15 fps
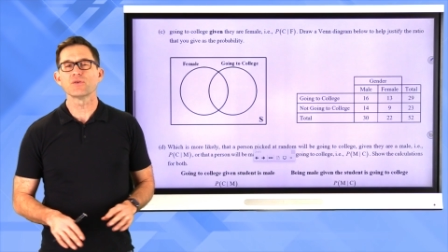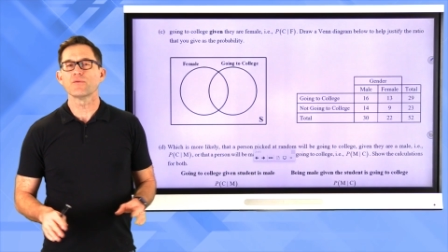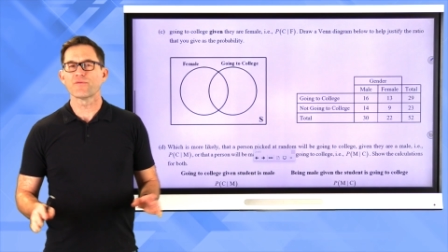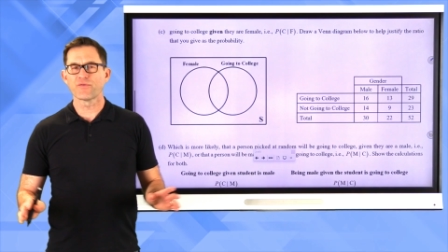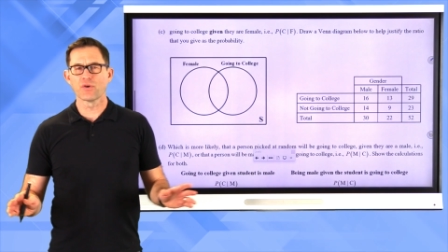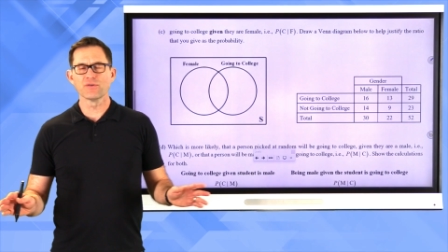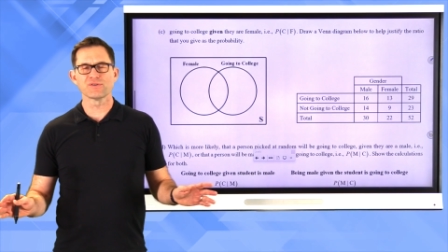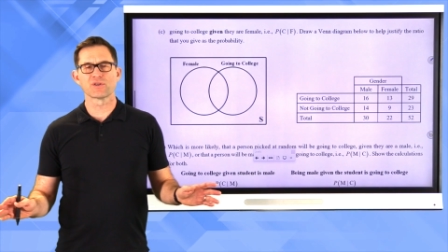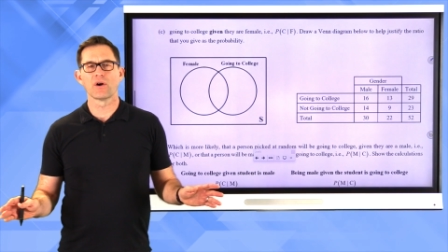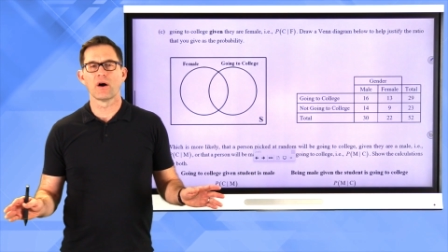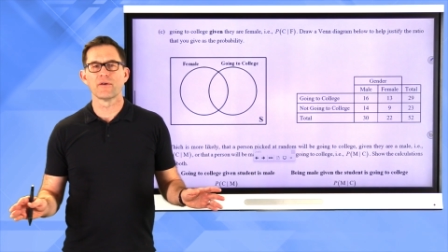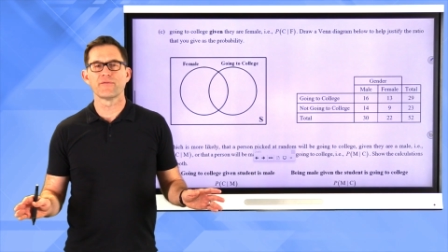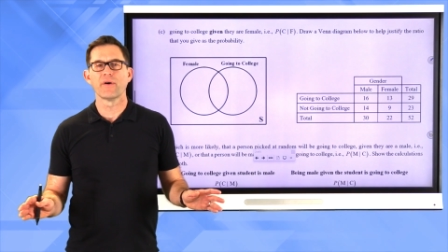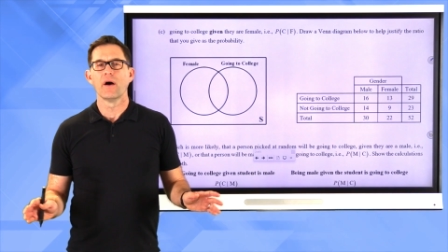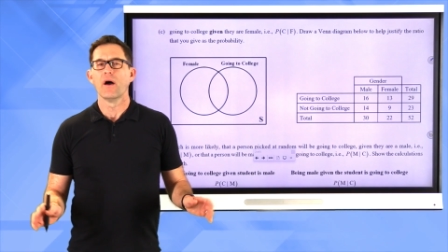so first
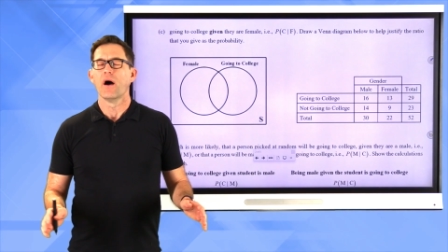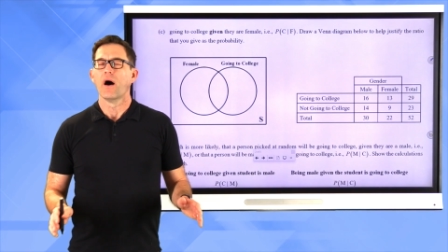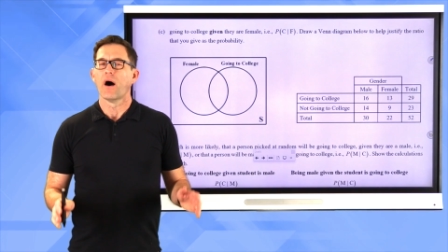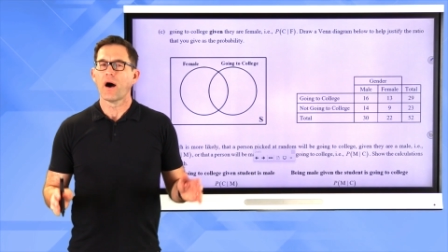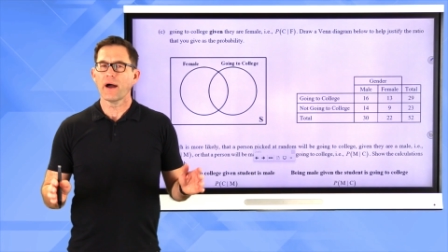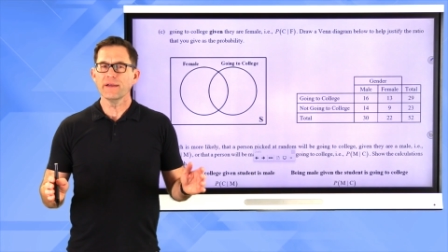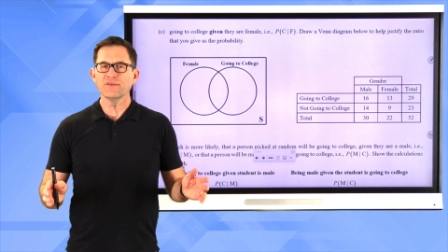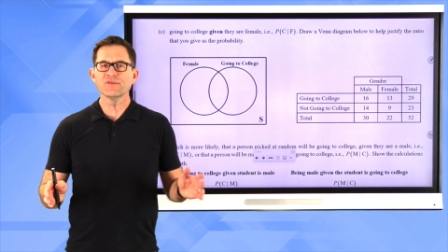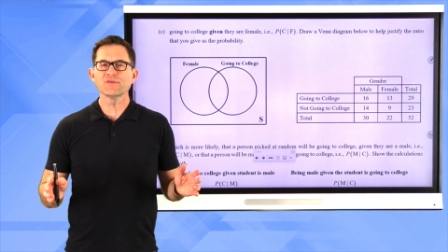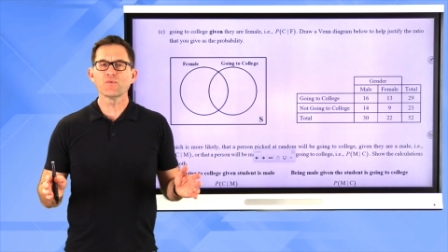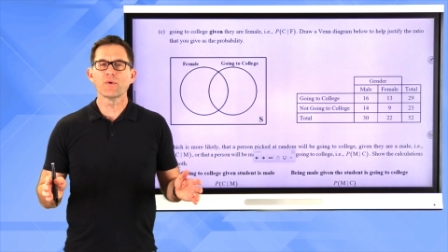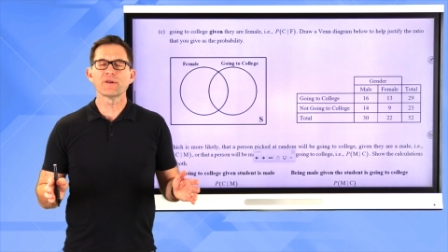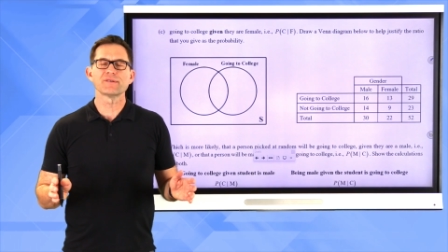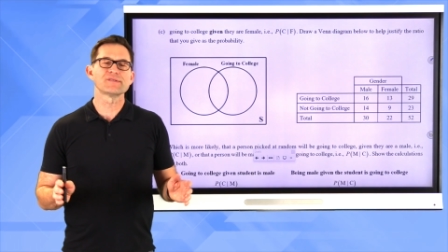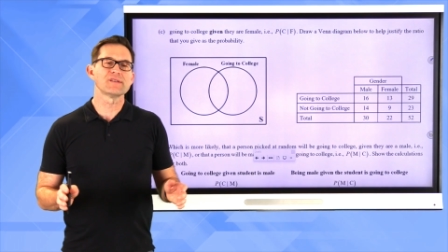off, I
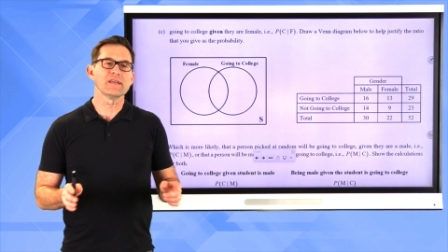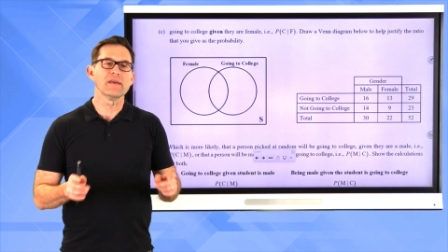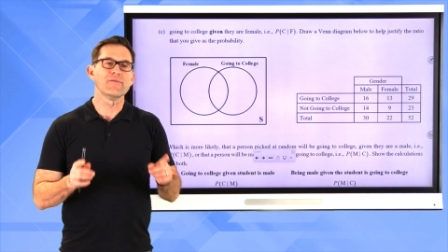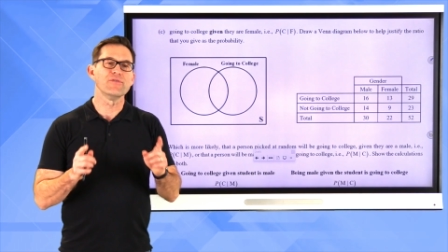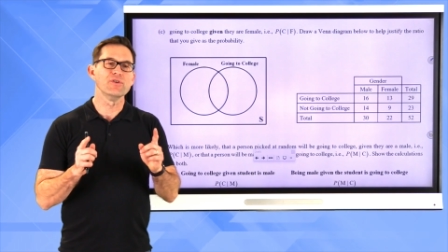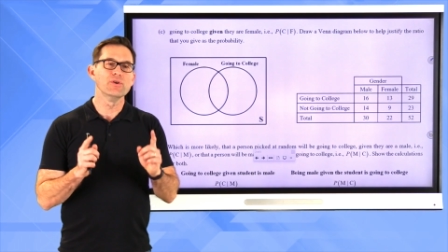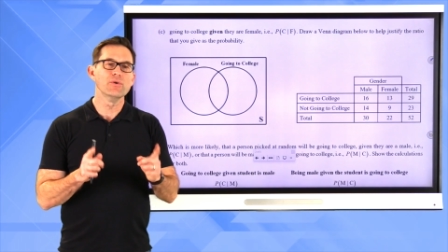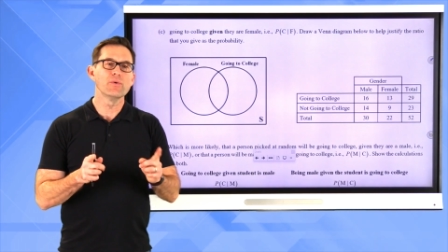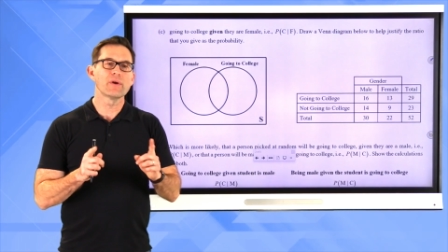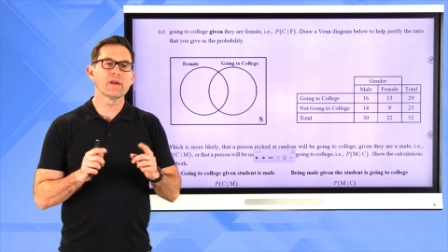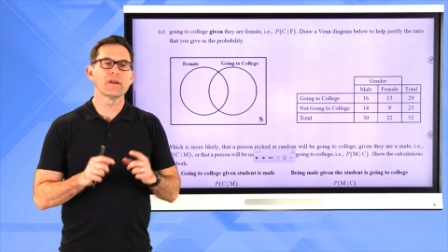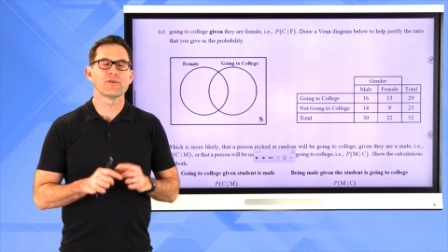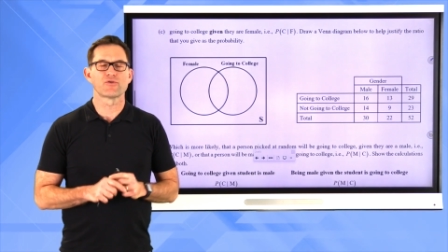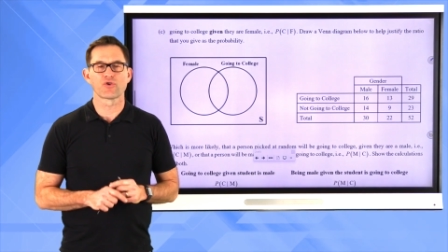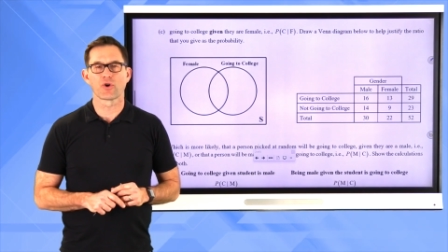just wanna see if you
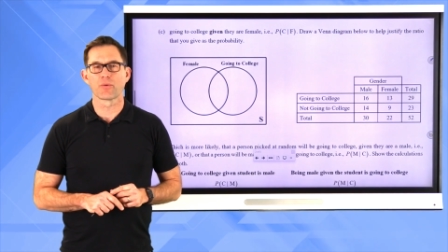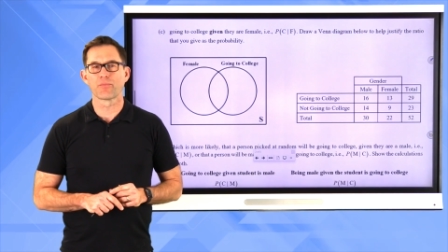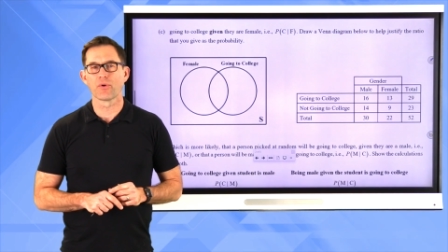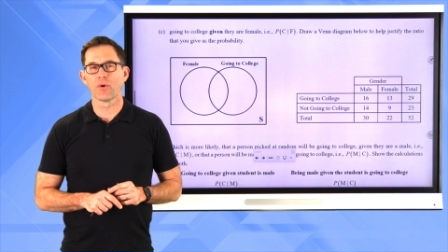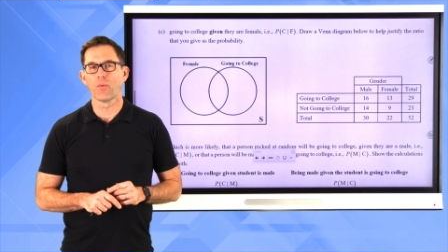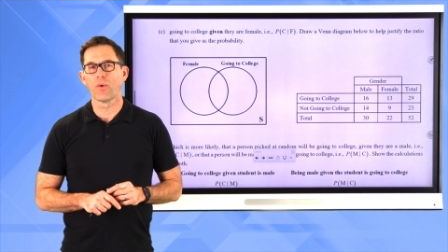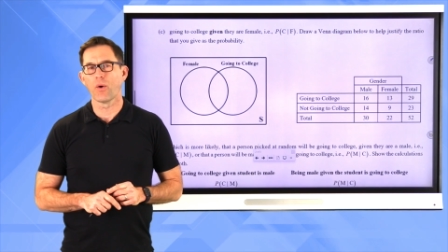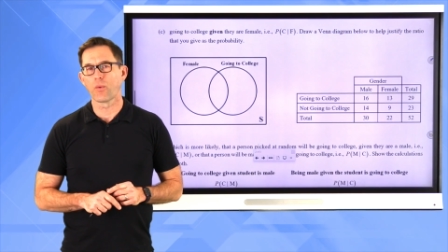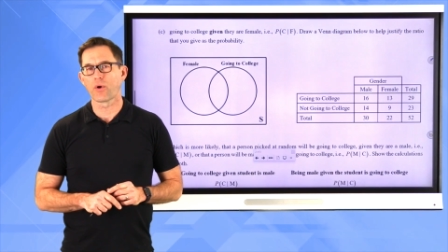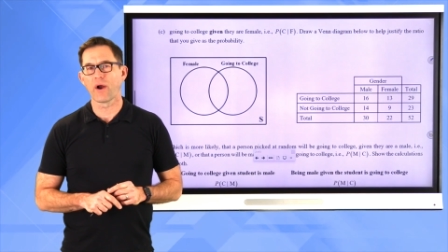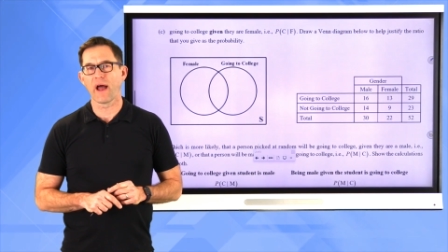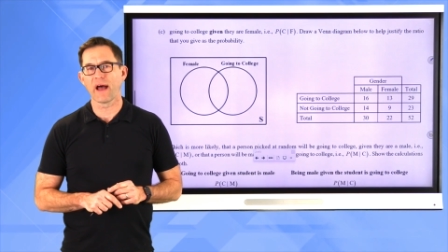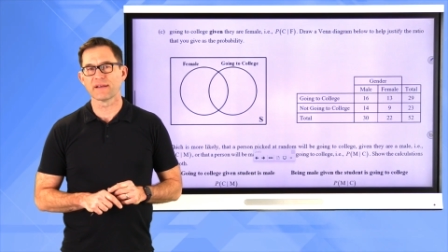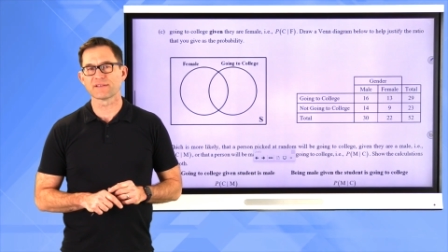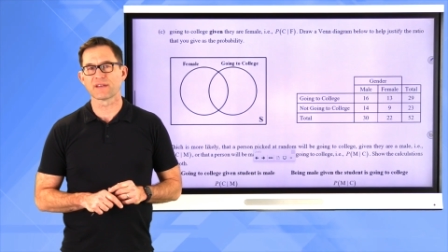can interpret what we're
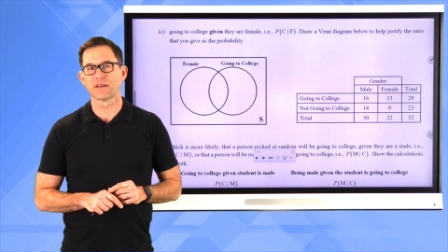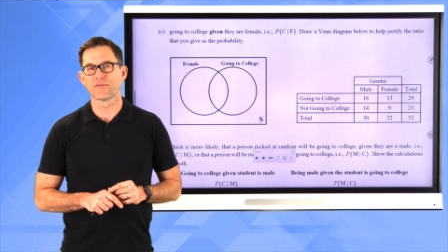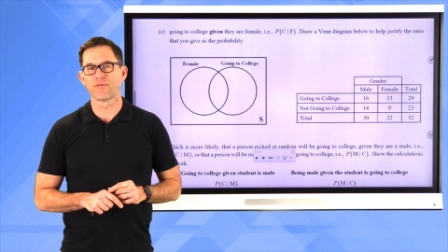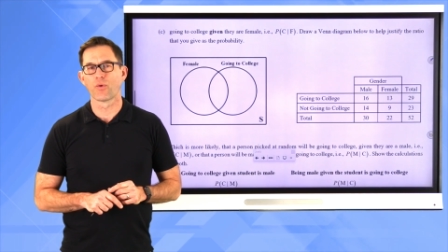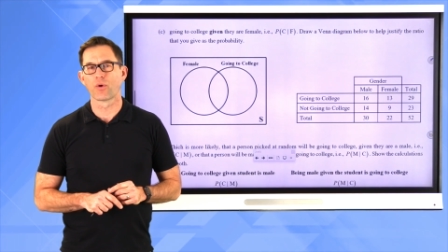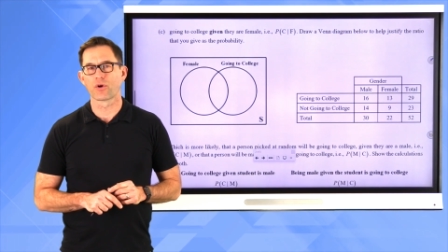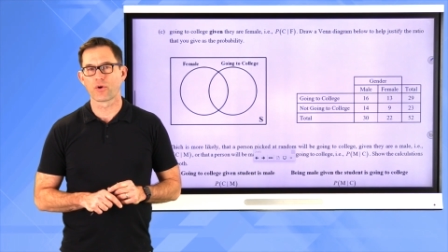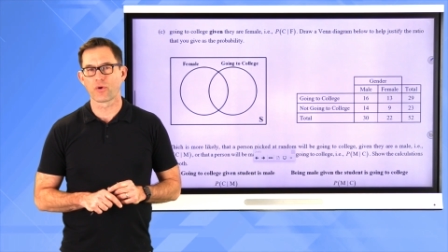asking for